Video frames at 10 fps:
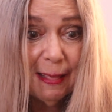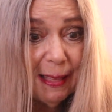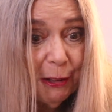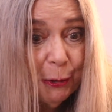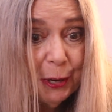
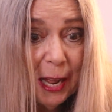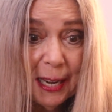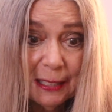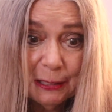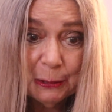They could not
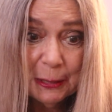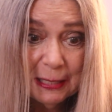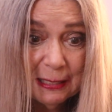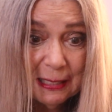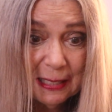answer
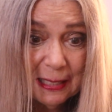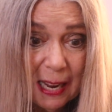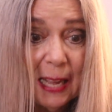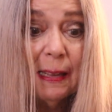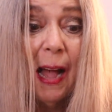it.
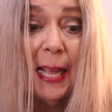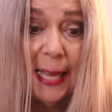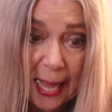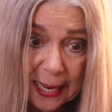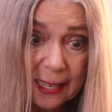I
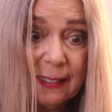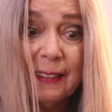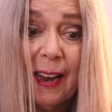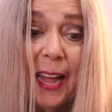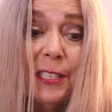get it.
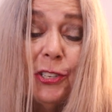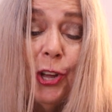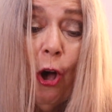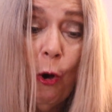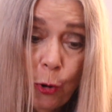I
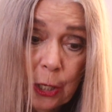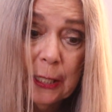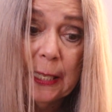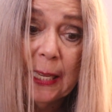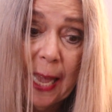
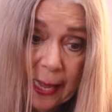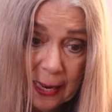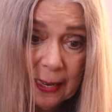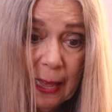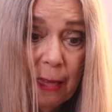totally get
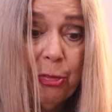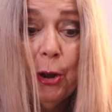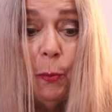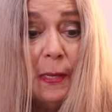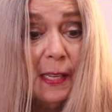it. I thought
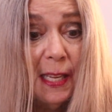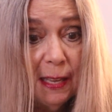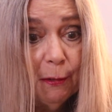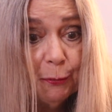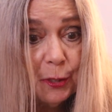it was a
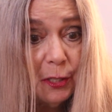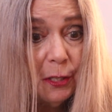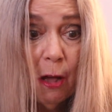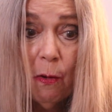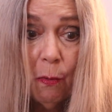gift.
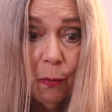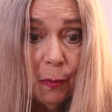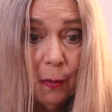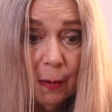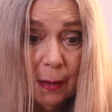No,
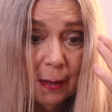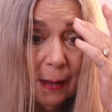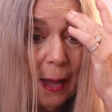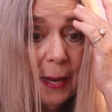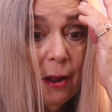
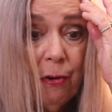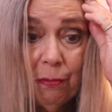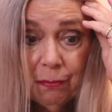I know.